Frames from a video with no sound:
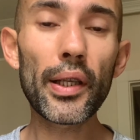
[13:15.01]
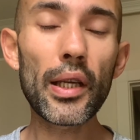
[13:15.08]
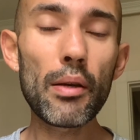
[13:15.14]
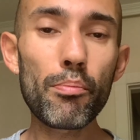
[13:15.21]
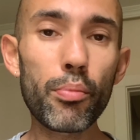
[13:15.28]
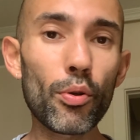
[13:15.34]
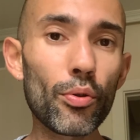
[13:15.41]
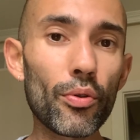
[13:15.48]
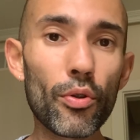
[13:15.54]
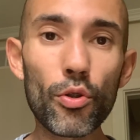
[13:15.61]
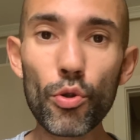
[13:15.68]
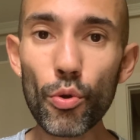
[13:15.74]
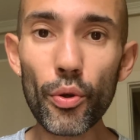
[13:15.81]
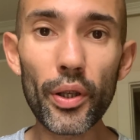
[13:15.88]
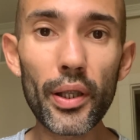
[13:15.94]
Keep on
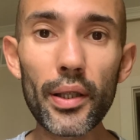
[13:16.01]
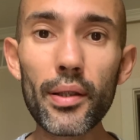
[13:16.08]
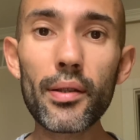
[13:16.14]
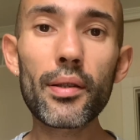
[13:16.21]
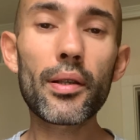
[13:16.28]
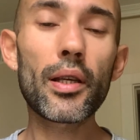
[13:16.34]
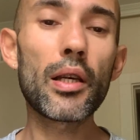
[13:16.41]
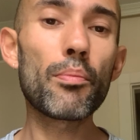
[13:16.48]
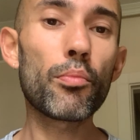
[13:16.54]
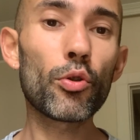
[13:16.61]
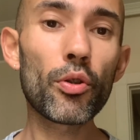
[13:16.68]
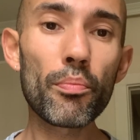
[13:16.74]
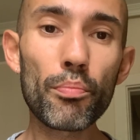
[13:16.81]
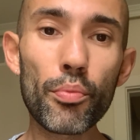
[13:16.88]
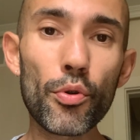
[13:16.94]
doing it, keep on
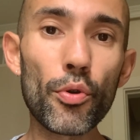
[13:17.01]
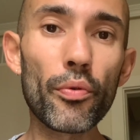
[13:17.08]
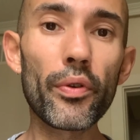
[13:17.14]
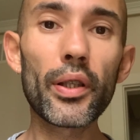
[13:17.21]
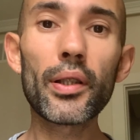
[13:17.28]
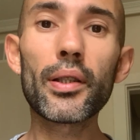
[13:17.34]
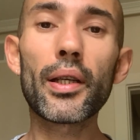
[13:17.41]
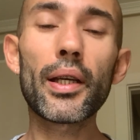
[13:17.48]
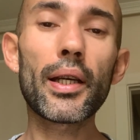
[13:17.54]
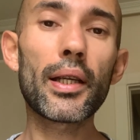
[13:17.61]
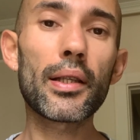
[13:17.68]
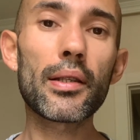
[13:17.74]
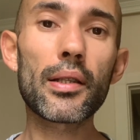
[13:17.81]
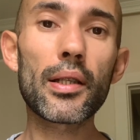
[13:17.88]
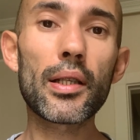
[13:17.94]
improving,
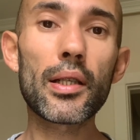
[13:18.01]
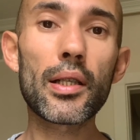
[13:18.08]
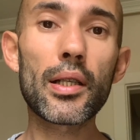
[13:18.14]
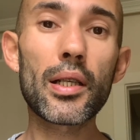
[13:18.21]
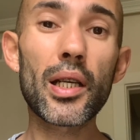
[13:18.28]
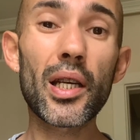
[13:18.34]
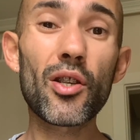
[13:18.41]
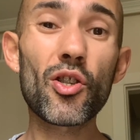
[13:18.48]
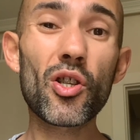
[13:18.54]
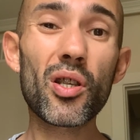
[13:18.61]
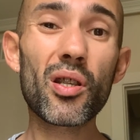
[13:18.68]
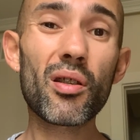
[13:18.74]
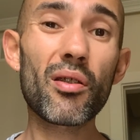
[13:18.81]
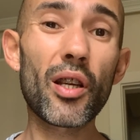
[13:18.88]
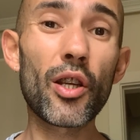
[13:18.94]
and
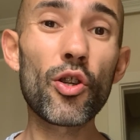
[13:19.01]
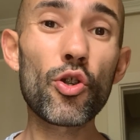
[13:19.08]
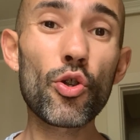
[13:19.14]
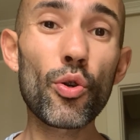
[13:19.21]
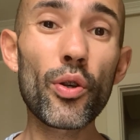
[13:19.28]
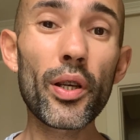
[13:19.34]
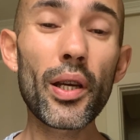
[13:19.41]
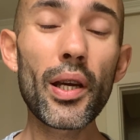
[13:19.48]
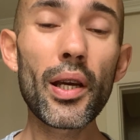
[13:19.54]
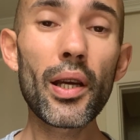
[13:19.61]
just enjoy